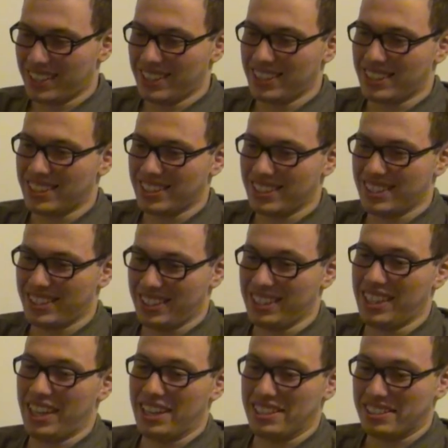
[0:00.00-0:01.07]
This is,
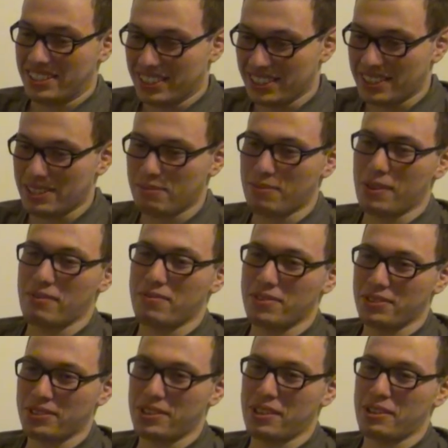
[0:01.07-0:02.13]
yes, this is my
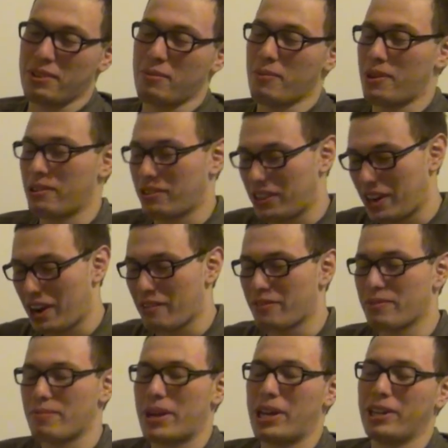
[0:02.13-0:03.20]
first documentary I
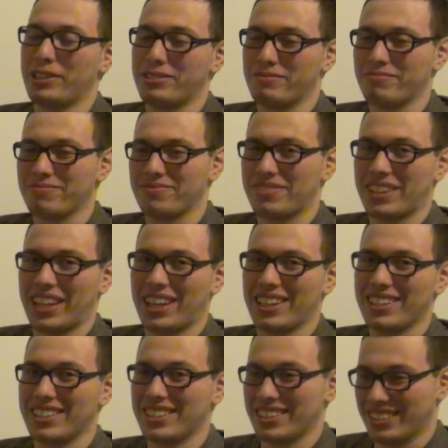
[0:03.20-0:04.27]
ever made.
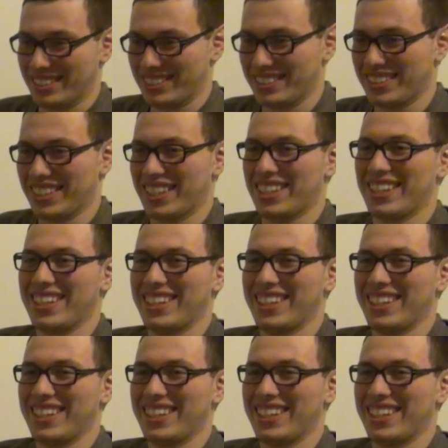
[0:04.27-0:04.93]
And what